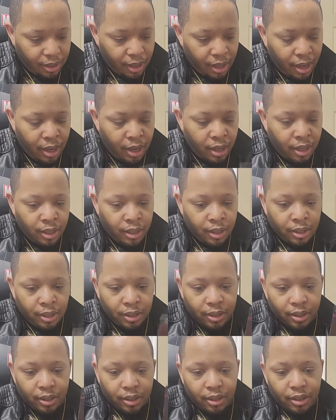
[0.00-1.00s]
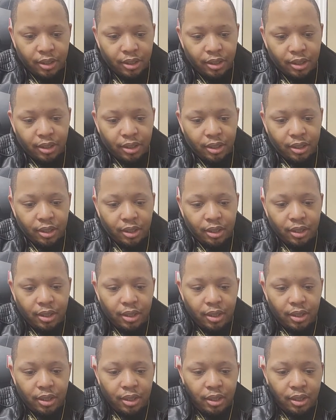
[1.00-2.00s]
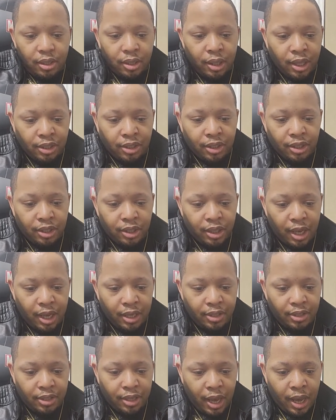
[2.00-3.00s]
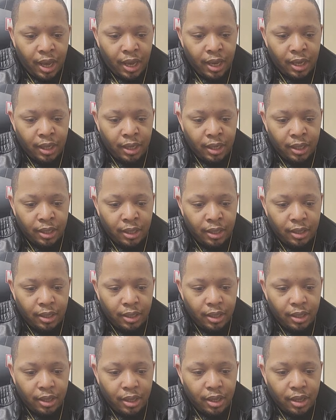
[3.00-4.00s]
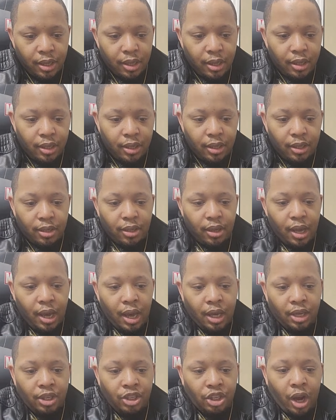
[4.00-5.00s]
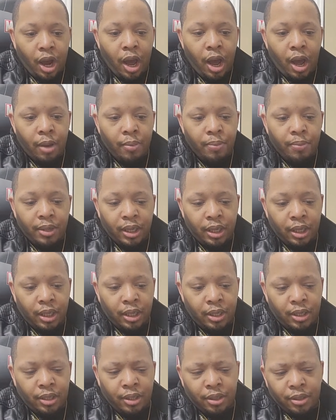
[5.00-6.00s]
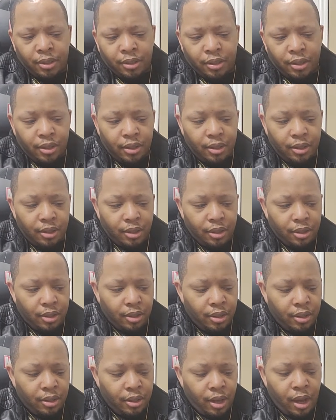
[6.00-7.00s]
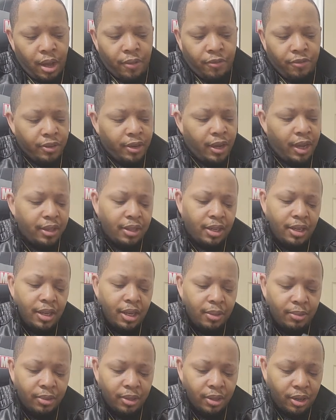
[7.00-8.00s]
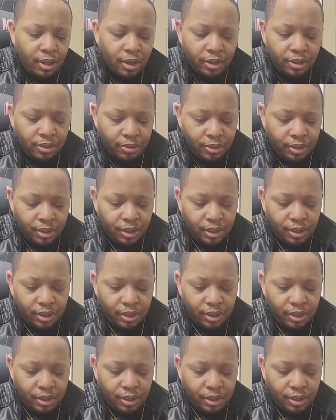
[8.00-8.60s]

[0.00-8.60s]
Uh, Liesel takes a a job in... I forgot the name of the country.